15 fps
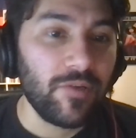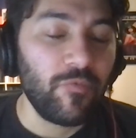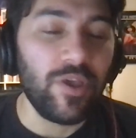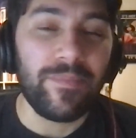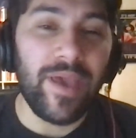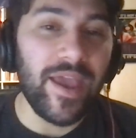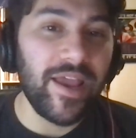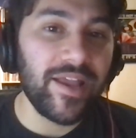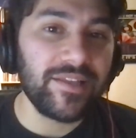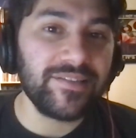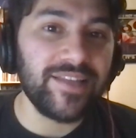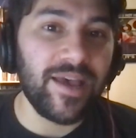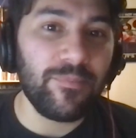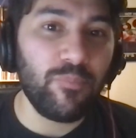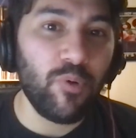We may get to
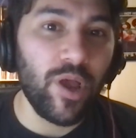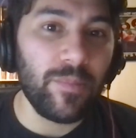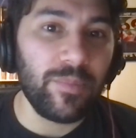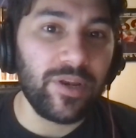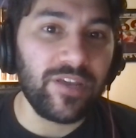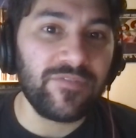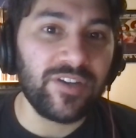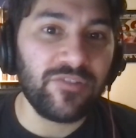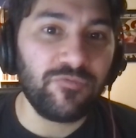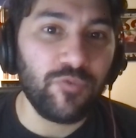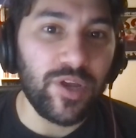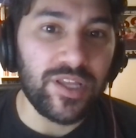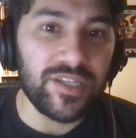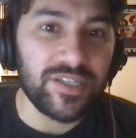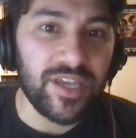that point, but even if
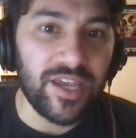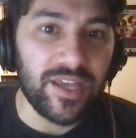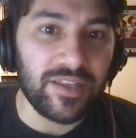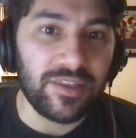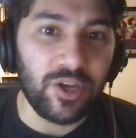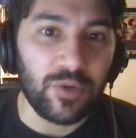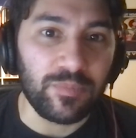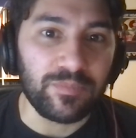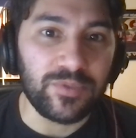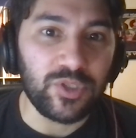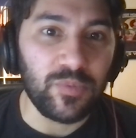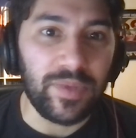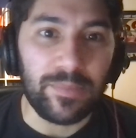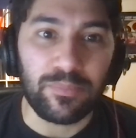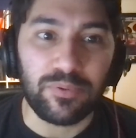we did, there'd still
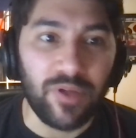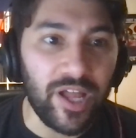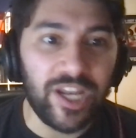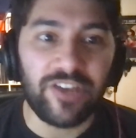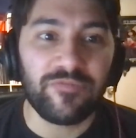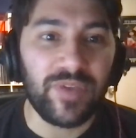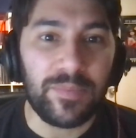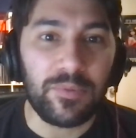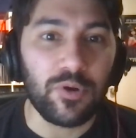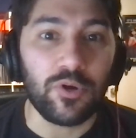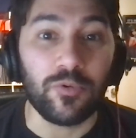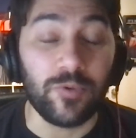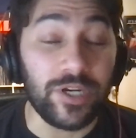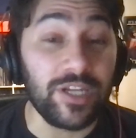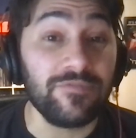be plenty of people who
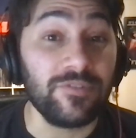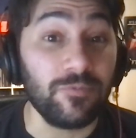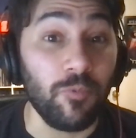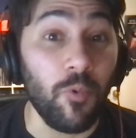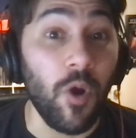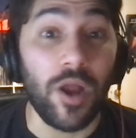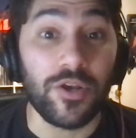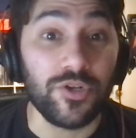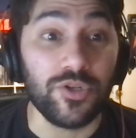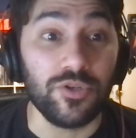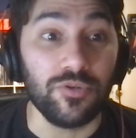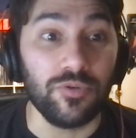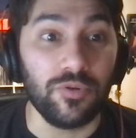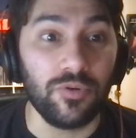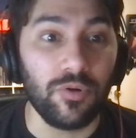wouldn't even want
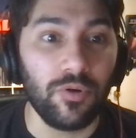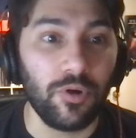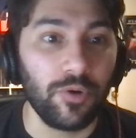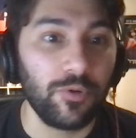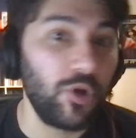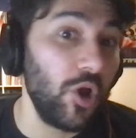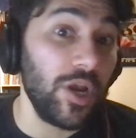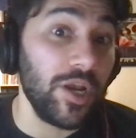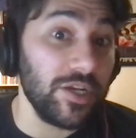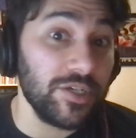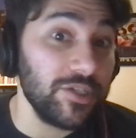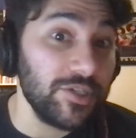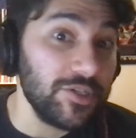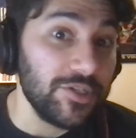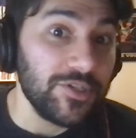to or couldn't
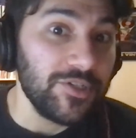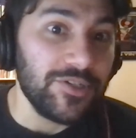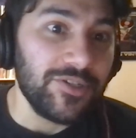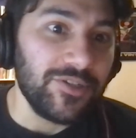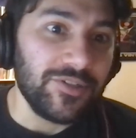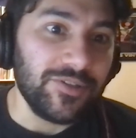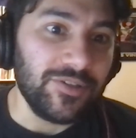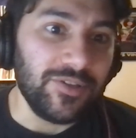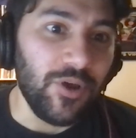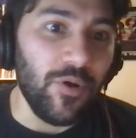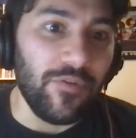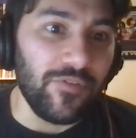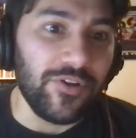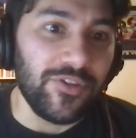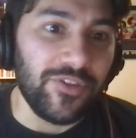know
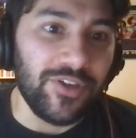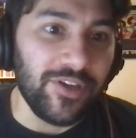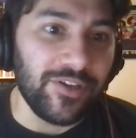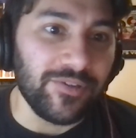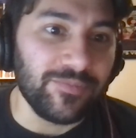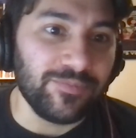everything.